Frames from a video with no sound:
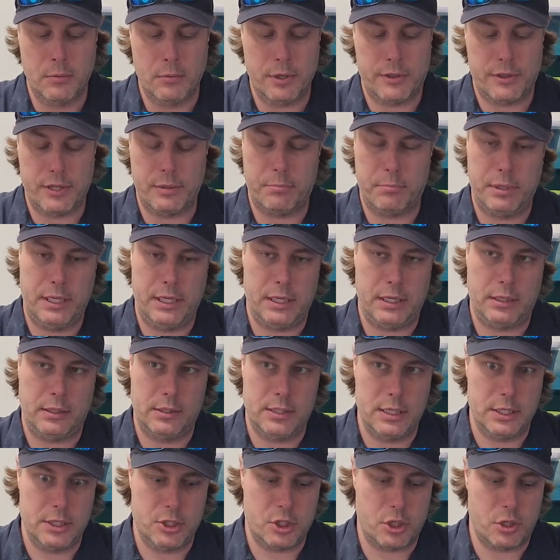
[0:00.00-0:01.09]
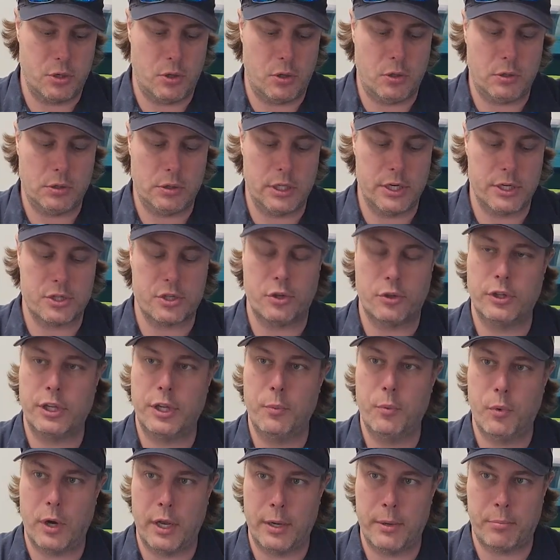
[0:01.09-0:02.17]
with it being digital, there's
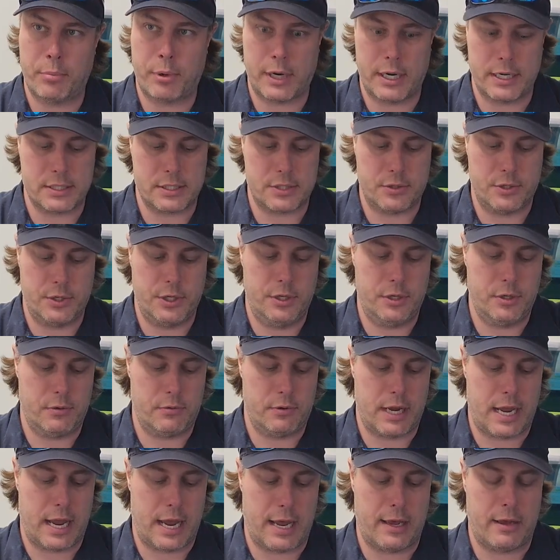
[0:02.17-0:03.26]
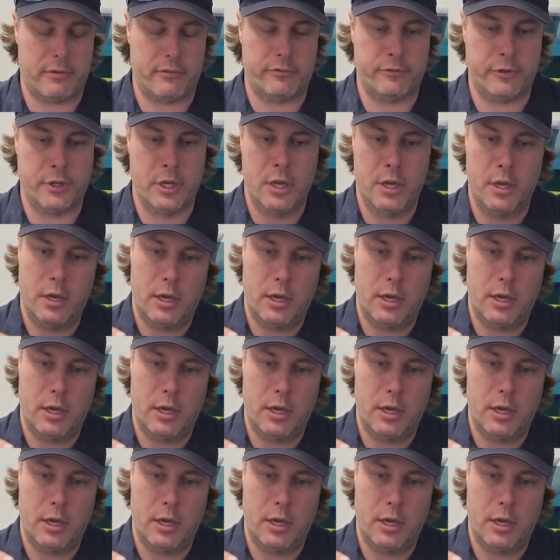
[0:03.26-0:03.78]
only one press, so you don't have